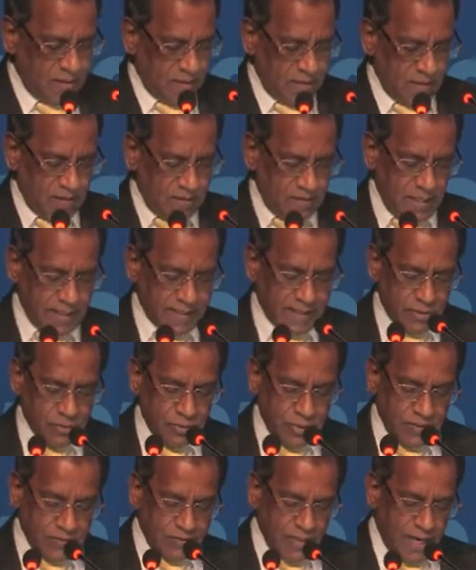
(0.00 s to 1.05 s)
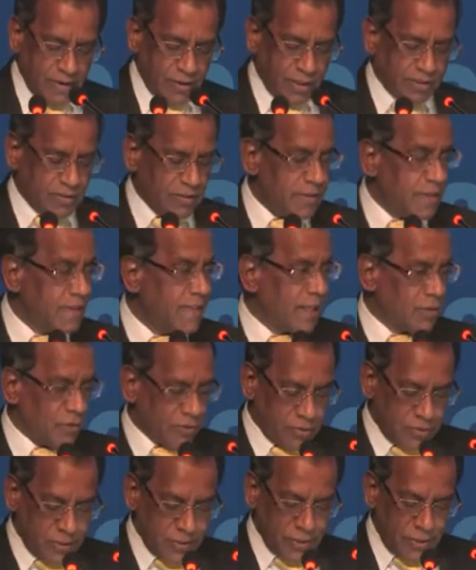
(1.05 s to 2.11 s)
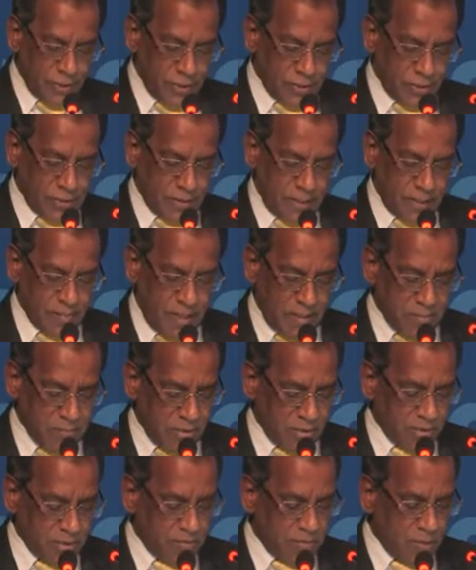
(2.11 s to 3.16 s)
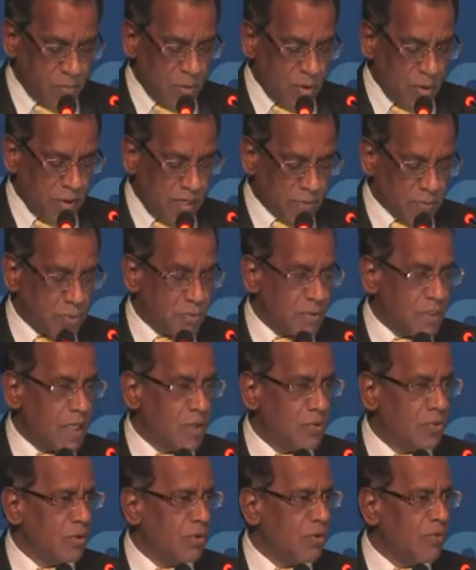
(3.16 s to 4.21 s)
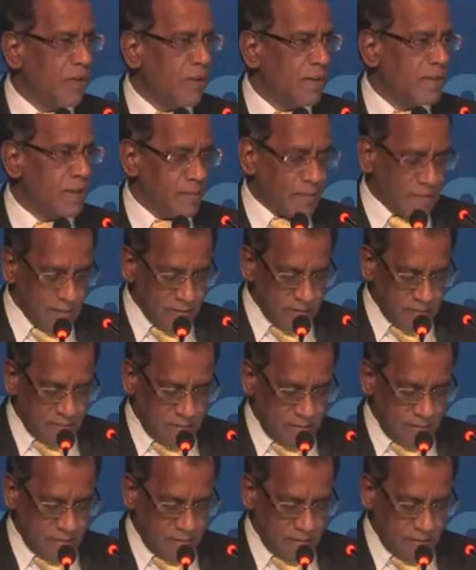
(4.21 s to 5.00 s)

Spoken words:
the Executive Directors, the Secretary General and members of the World Association of SMEs,